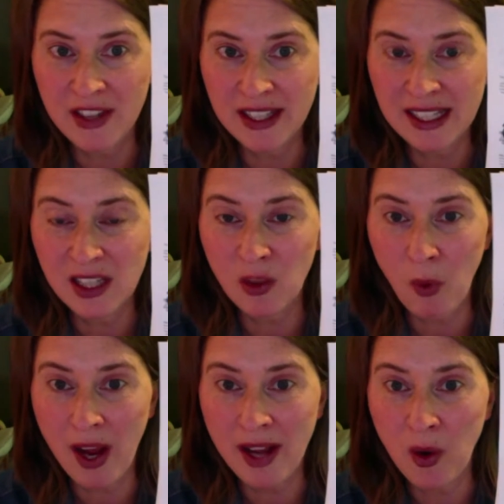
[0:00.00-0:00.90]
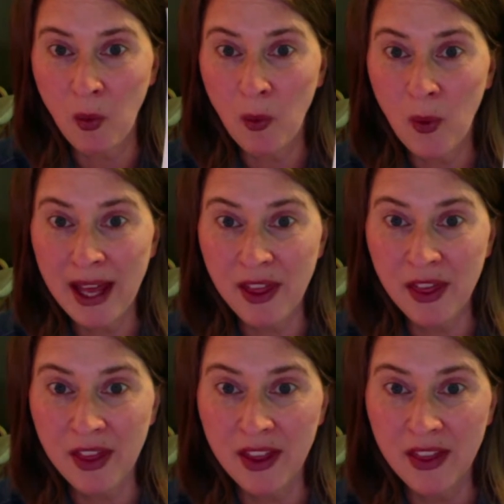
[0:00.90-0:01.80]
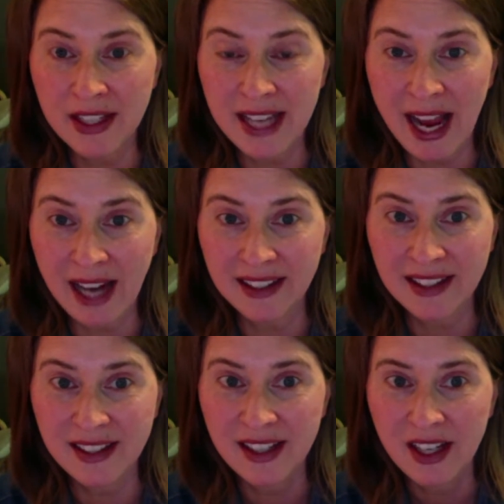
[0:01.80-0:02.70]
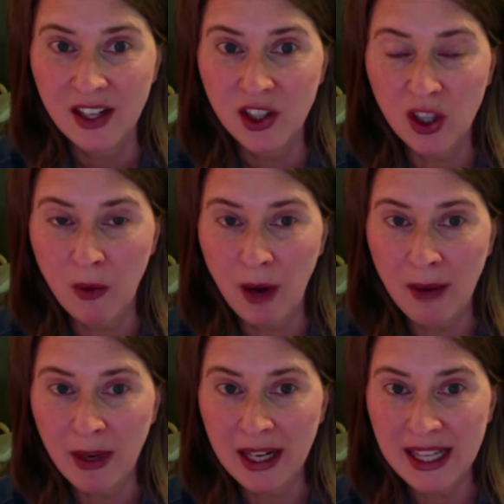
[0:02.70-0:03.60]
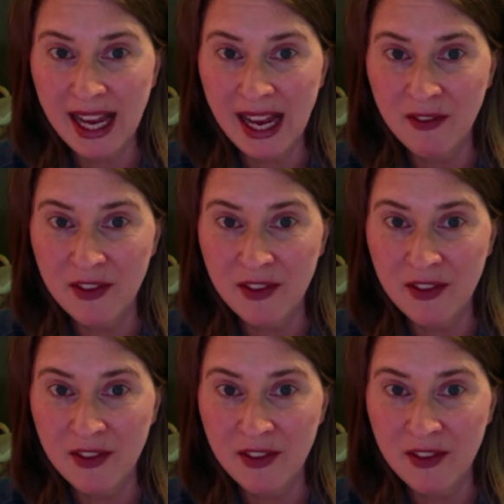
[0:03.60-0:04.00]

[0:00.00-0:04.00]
This is the one with the text, so I wanted to have the